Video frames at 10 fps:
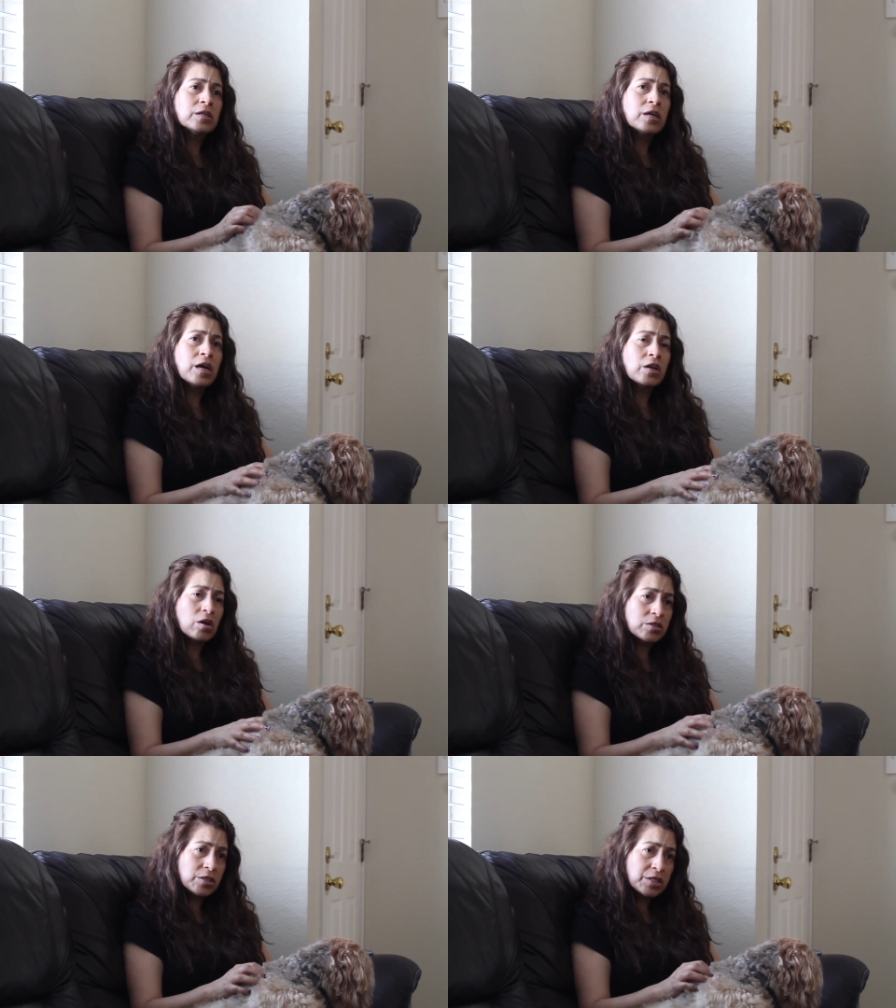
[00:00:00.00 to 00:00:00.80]
in
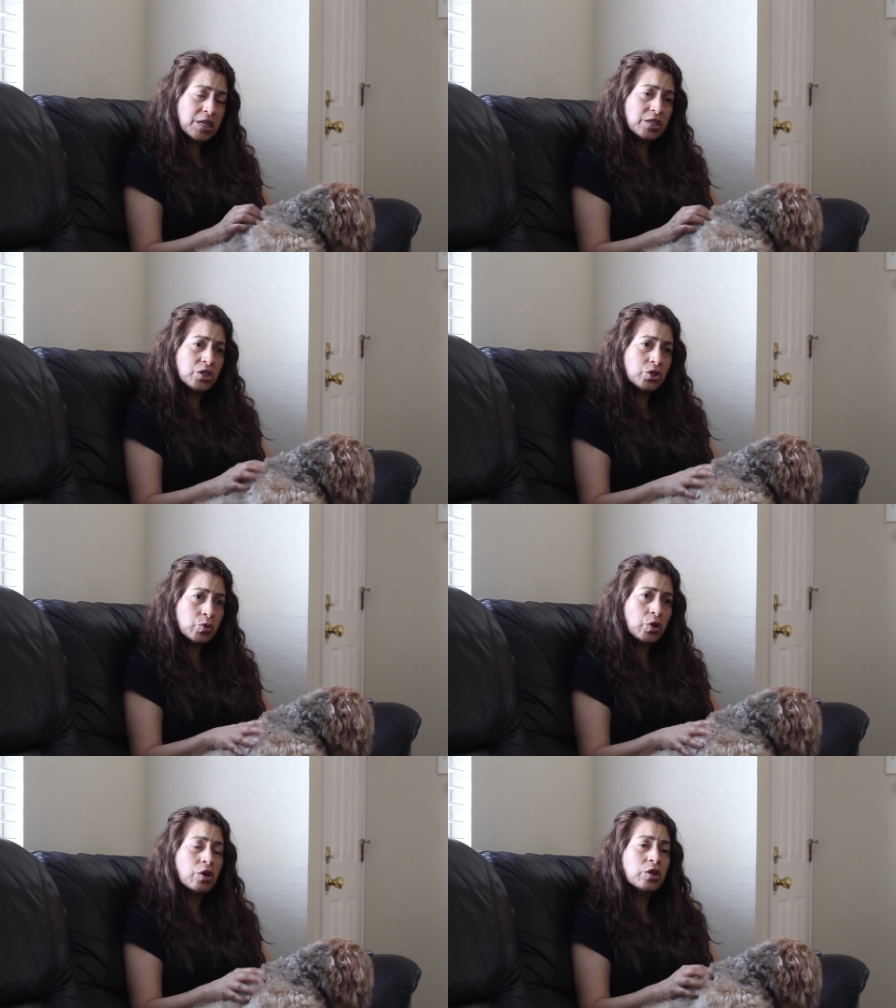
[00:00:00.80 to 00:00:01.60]
consultations
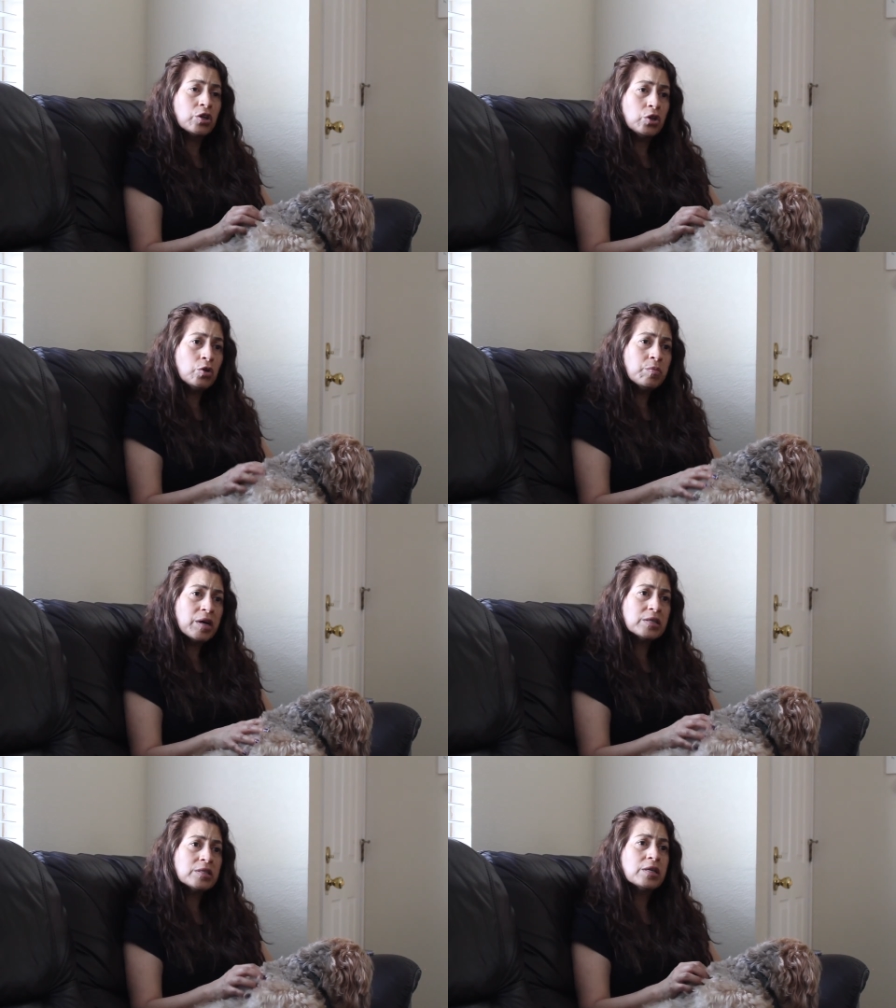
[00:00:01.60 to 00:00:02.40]
regarding the new
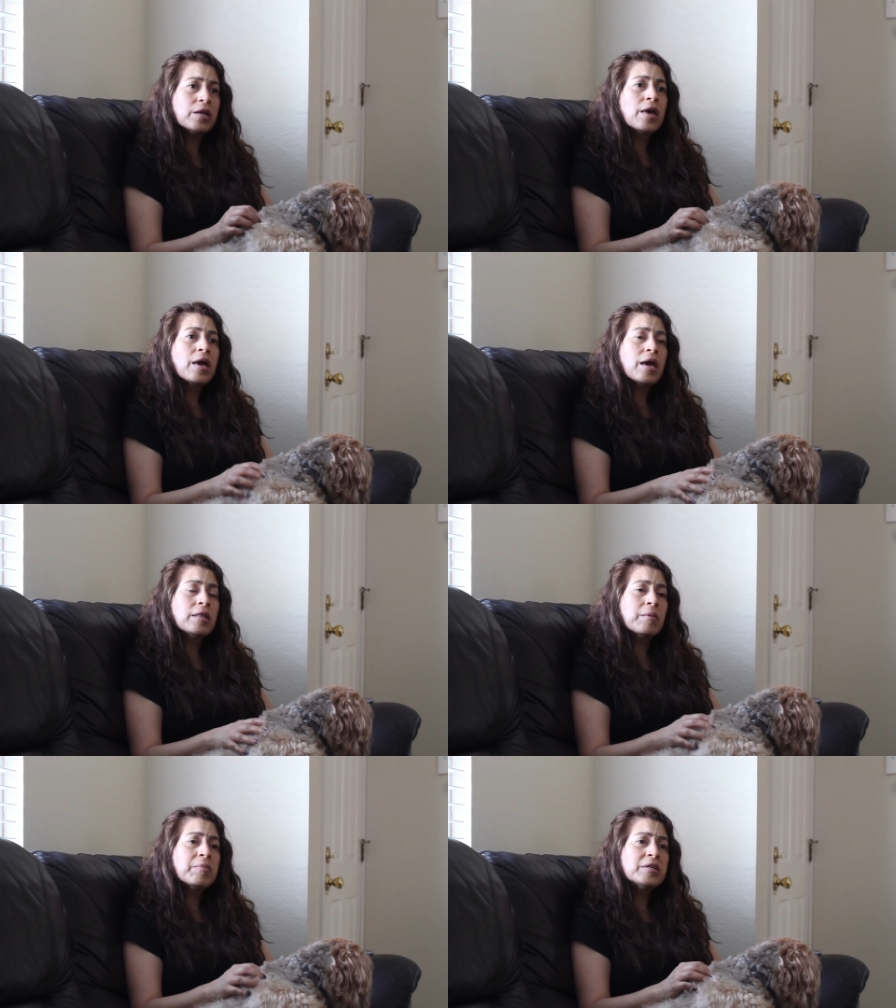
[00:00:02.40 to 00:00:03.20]
medicine and
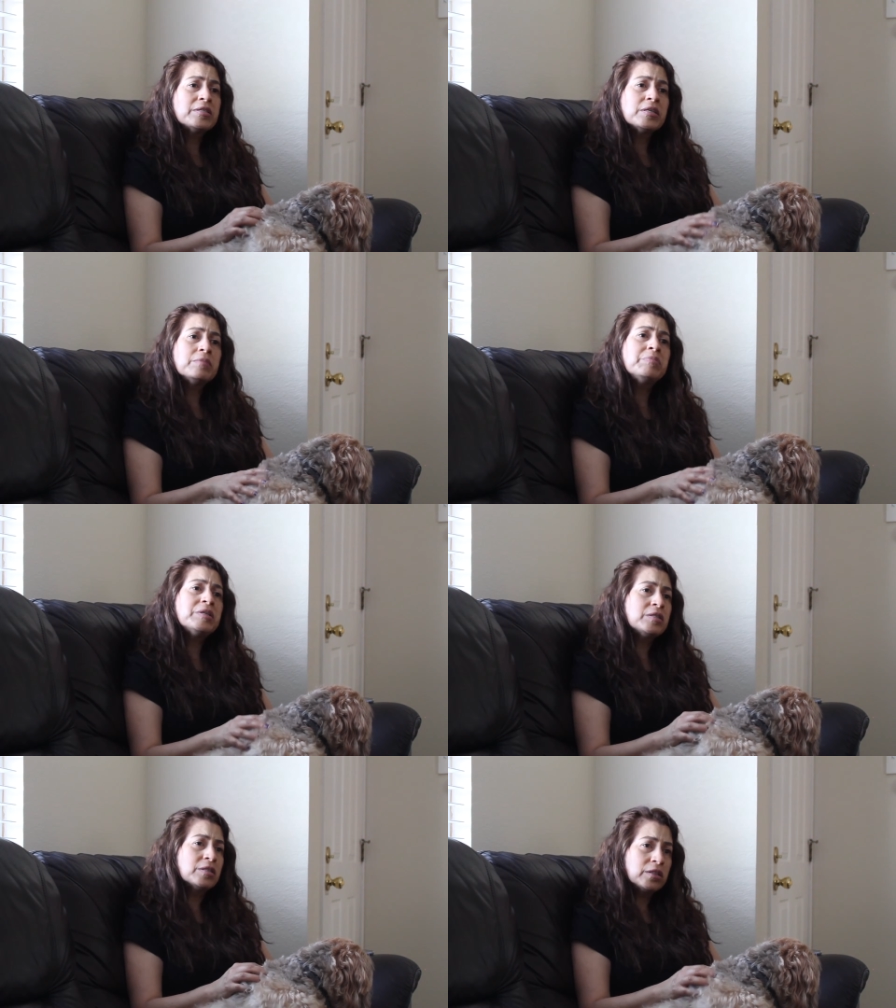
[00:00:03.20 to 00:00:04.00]
that medicine
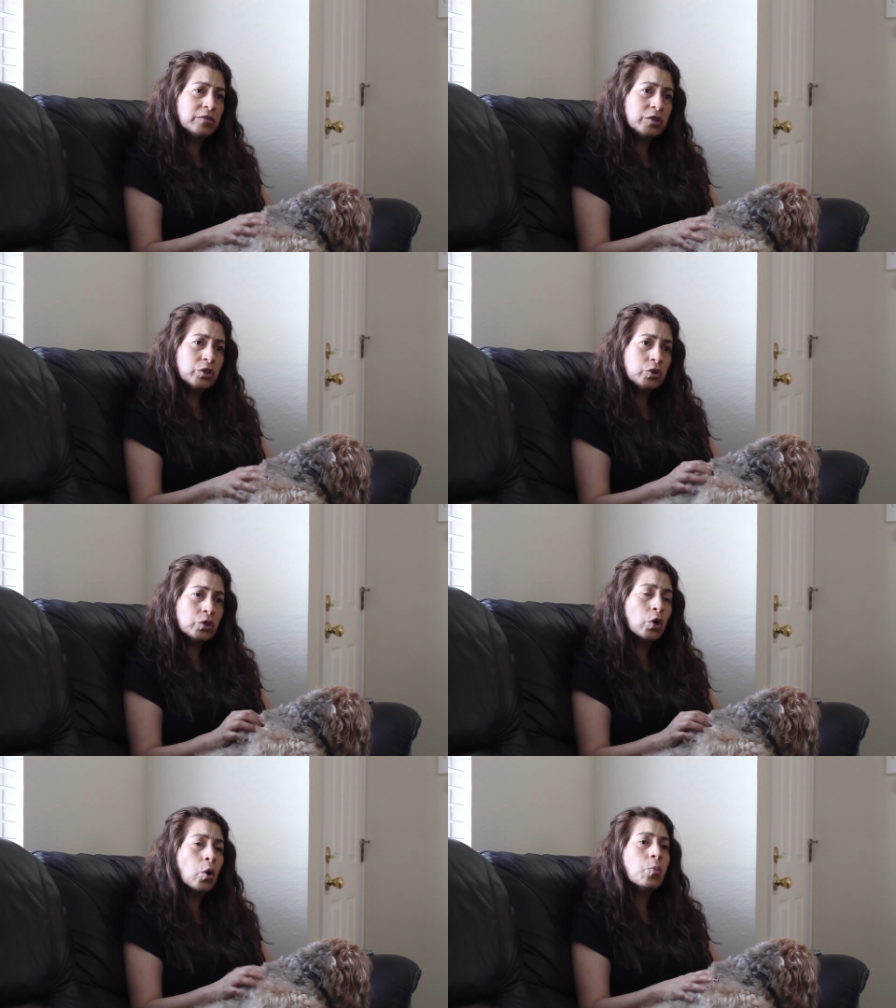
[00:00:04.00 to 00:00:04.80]
being delivered to their
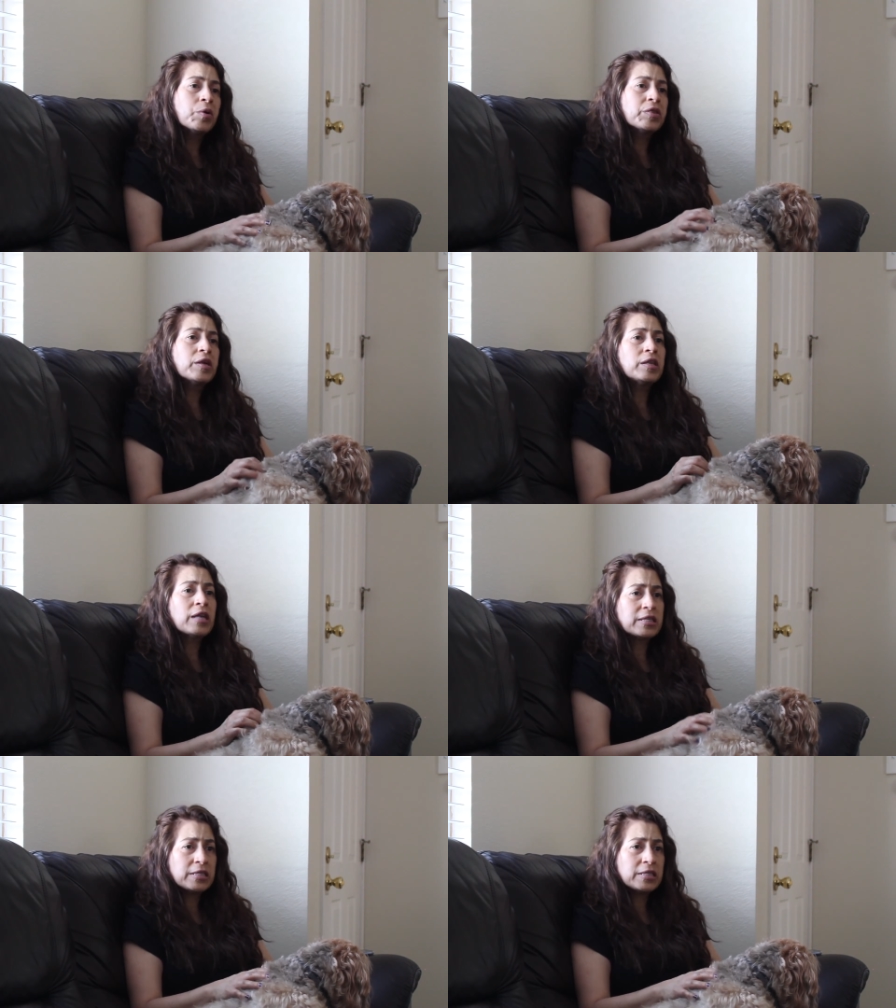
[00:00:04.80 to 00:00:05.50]
home within that